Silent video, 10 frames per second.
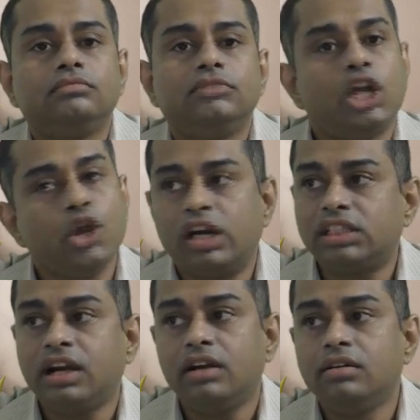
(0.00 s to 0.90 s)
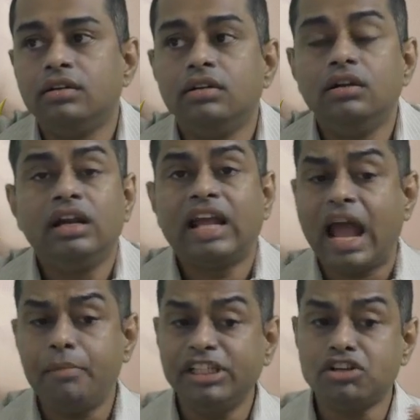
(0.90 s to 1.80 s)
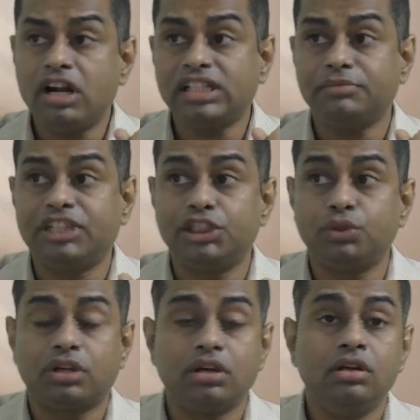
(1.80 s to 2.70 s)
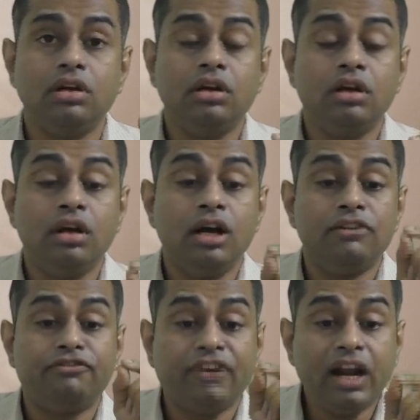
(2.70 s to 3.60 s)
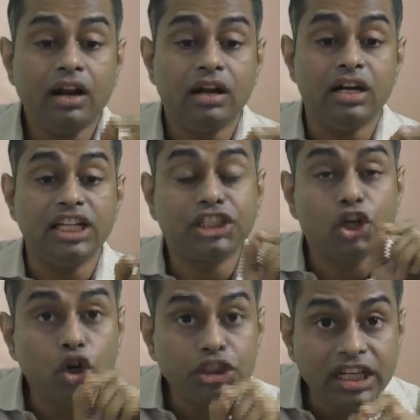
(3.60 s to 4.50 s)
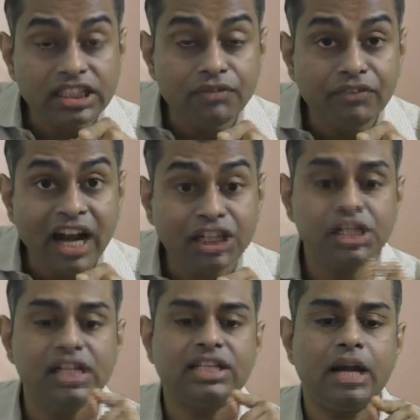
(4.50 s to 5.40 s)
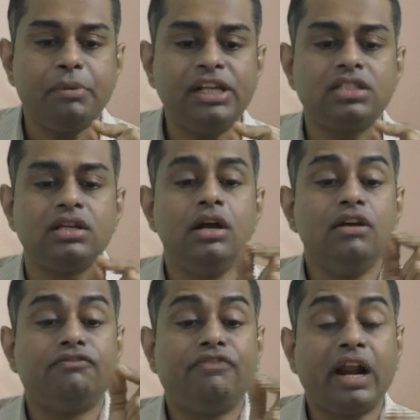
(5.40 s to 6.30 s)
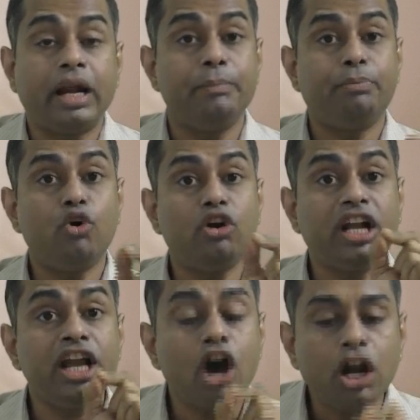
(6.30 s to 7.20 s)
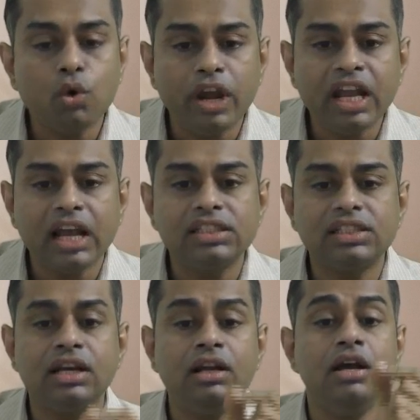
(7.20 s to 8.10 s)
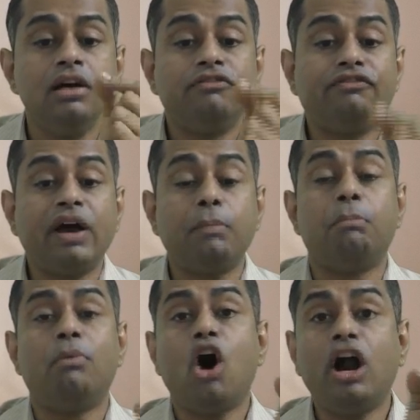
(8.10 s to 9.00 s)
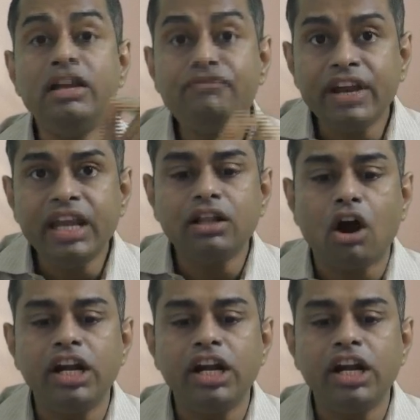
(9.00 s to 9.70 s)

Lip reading: You understand? CAM is not a substitute. For disclosures in financial statements, for reporting on going concern, for modifying the audit